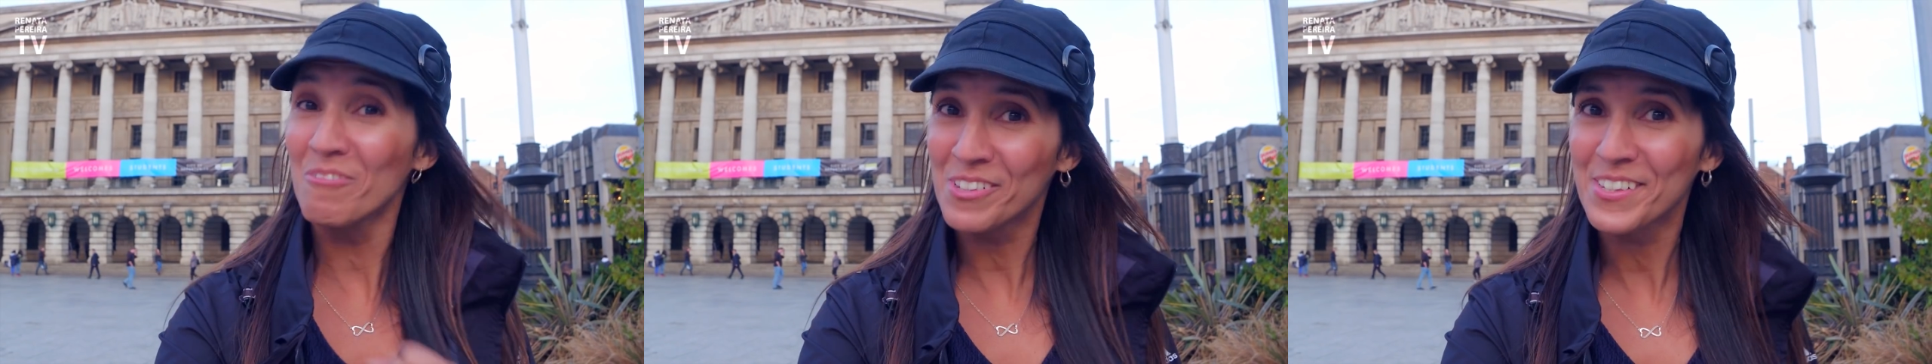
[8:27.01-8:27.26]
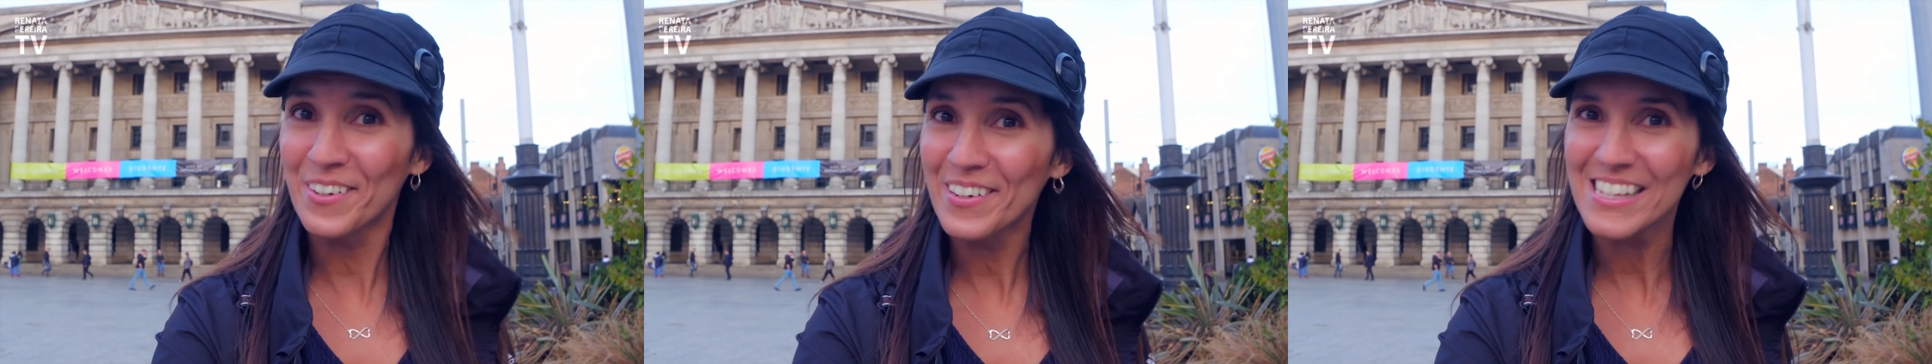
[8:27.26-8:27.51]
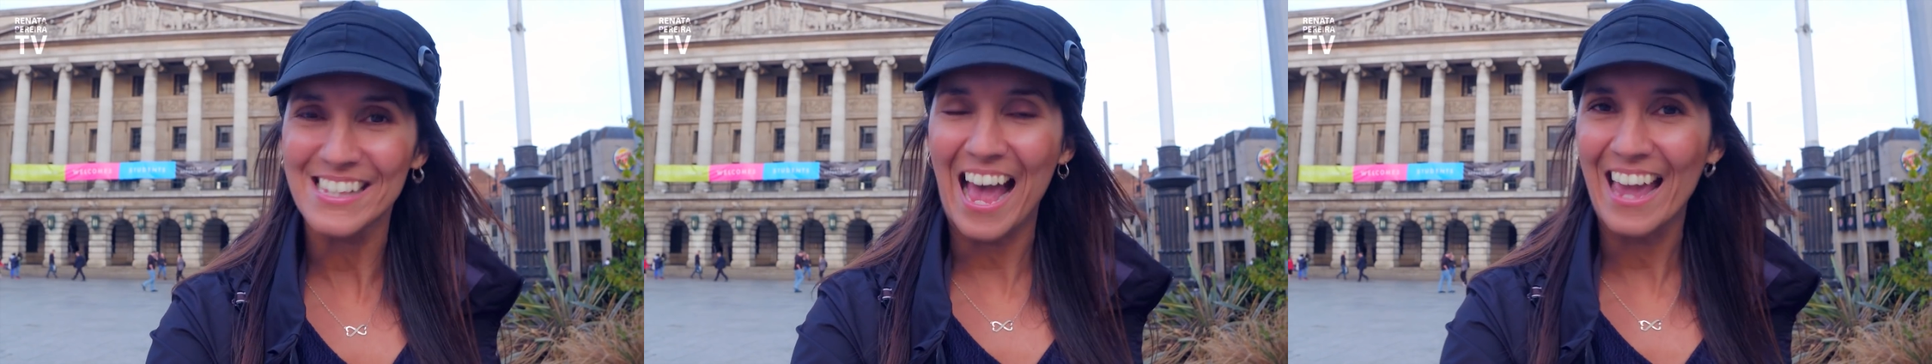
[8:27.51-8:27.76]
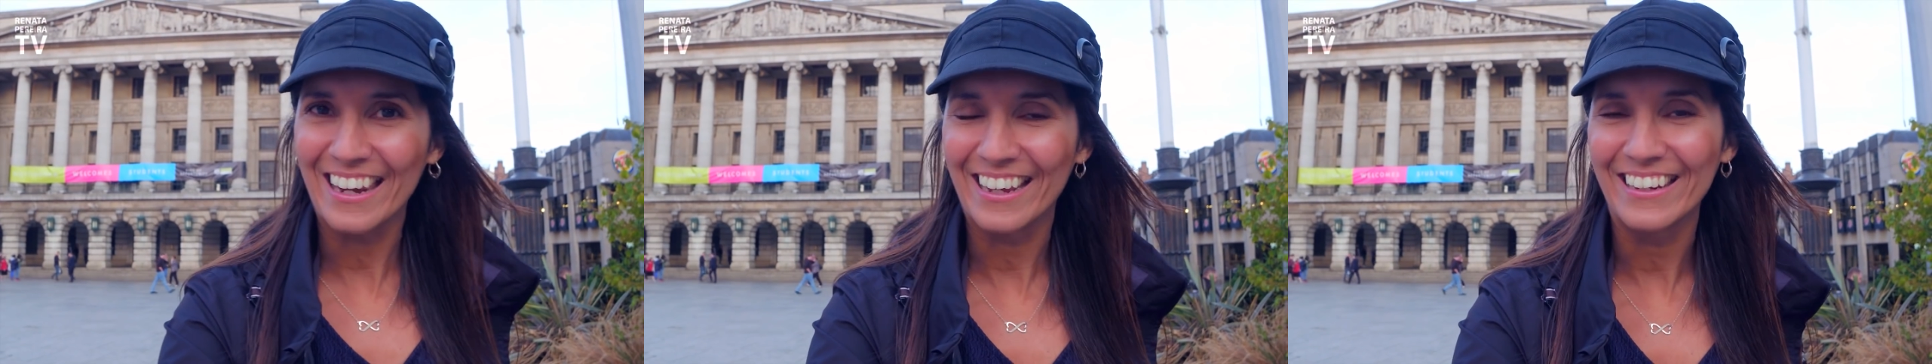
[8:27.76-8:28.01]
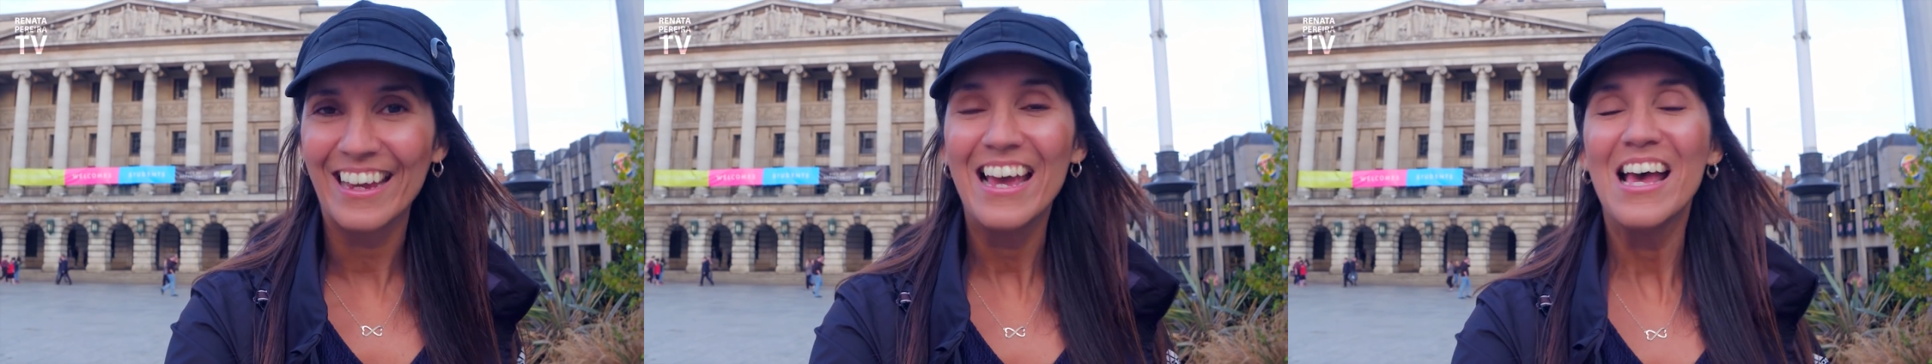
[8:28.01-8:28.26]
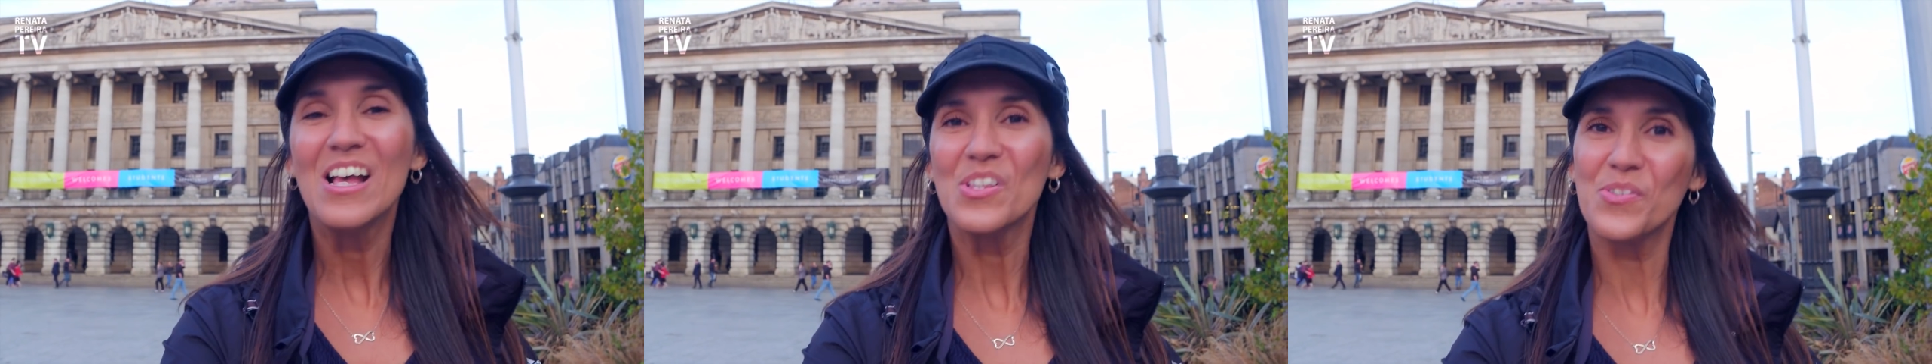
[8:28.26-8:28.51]
I'm so excited.
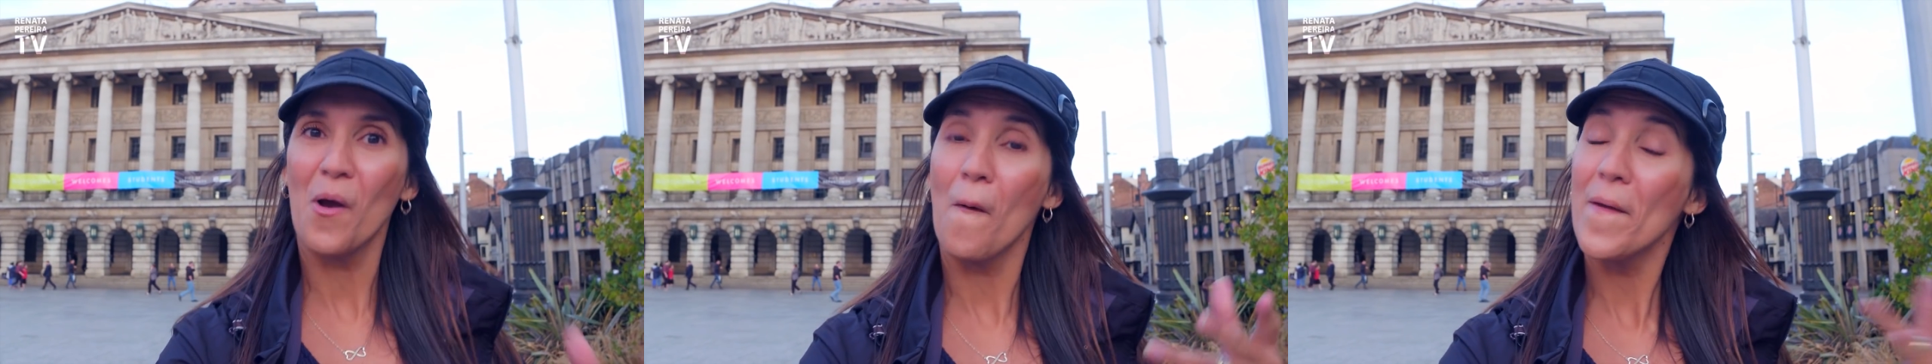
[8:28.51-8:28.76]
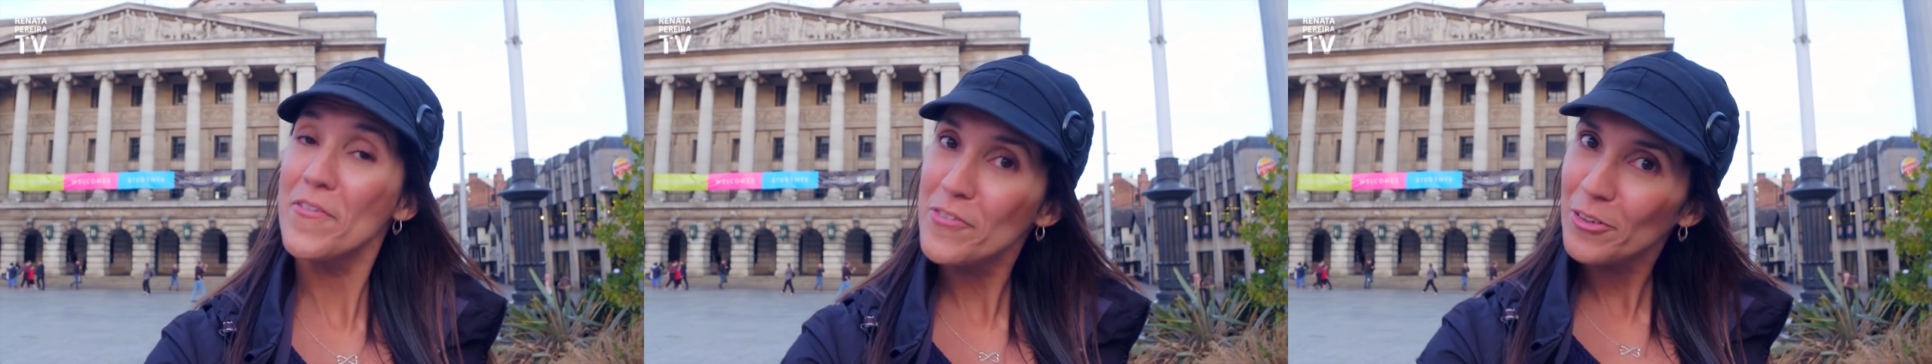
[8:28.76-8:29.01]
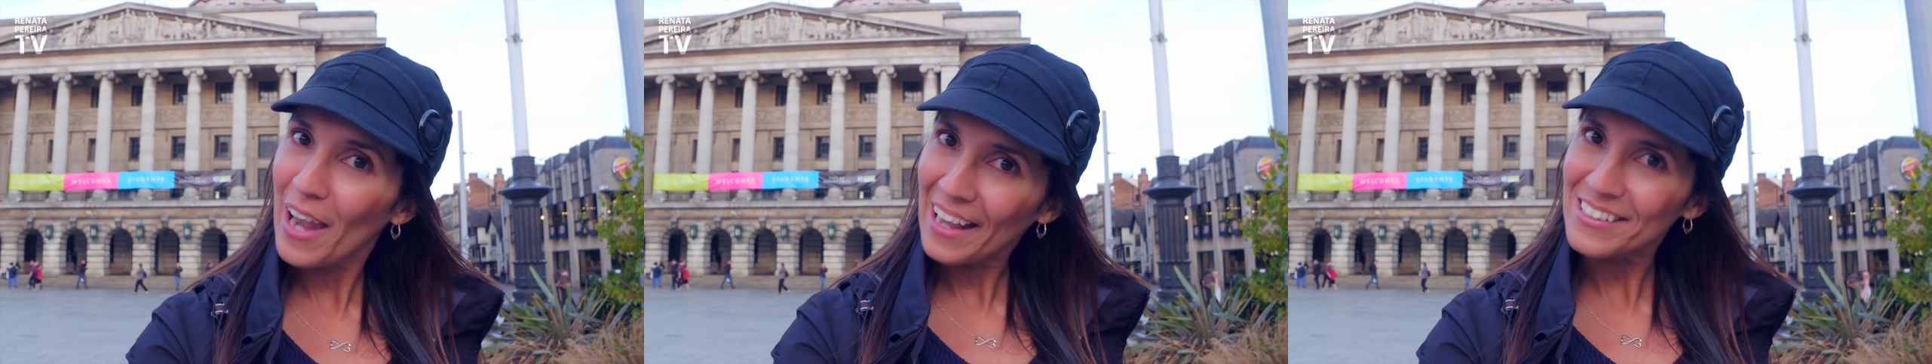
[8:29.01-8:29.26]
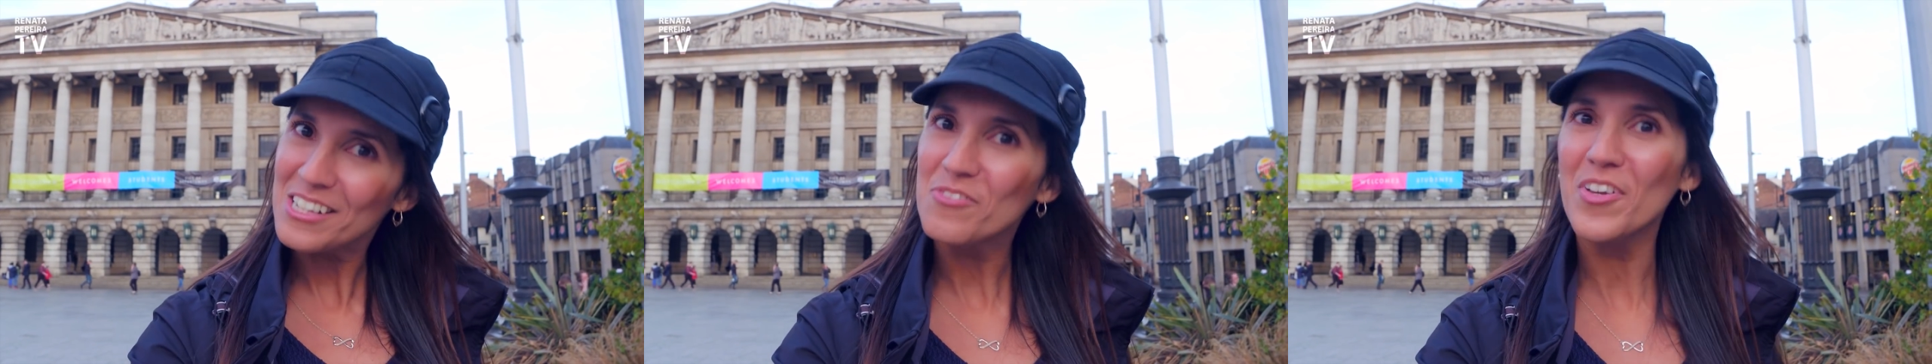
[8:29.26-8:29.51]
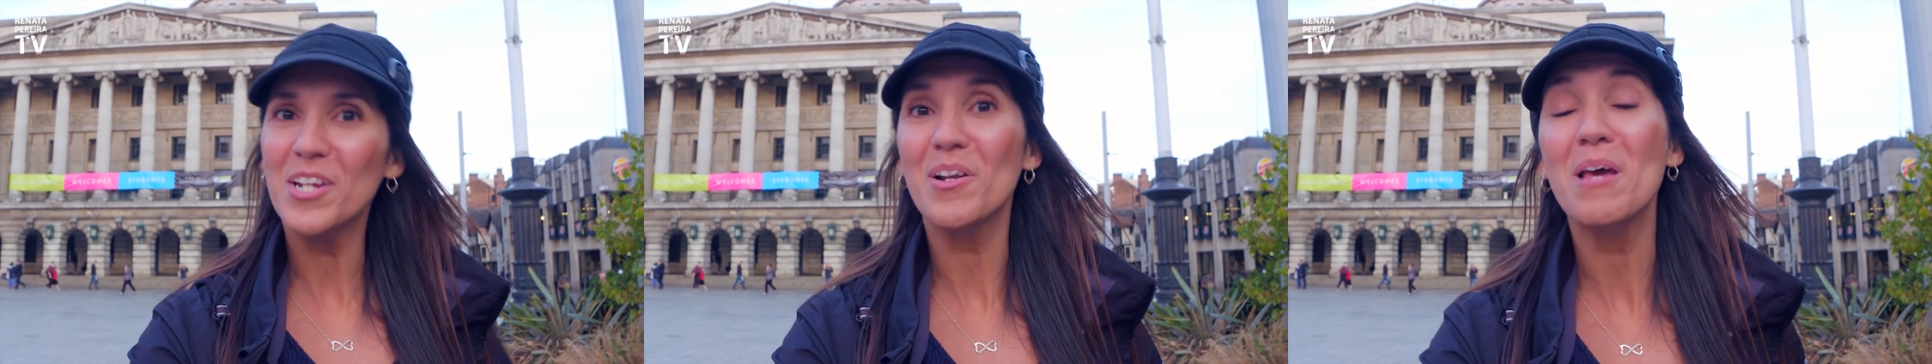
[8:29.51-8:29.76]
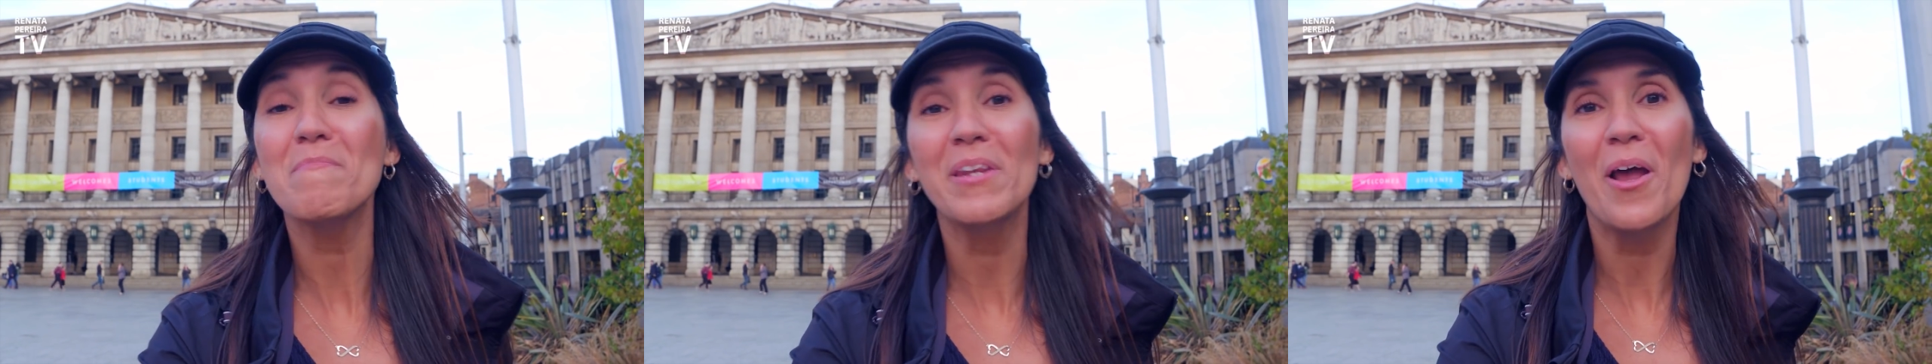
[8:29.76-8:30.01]
So if you like this video, let me